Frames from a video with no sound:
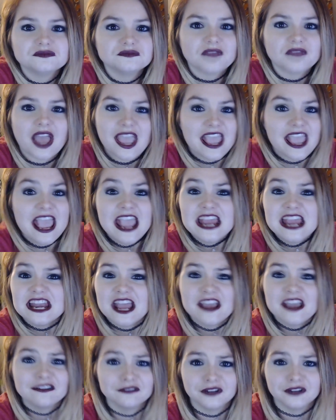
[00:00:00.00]
I hate
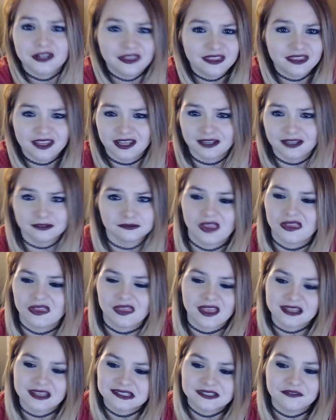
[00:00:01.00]
everything. And
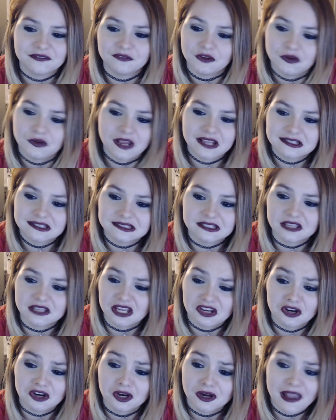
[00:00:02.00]
that's a few days
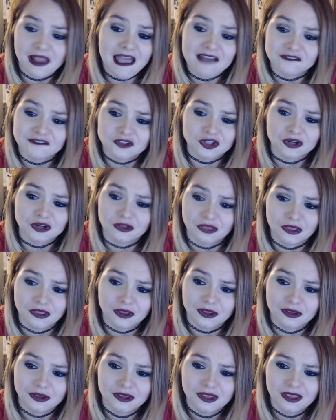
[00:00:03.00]
later after
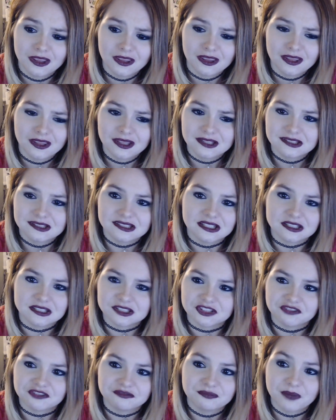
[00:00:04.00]
the sense of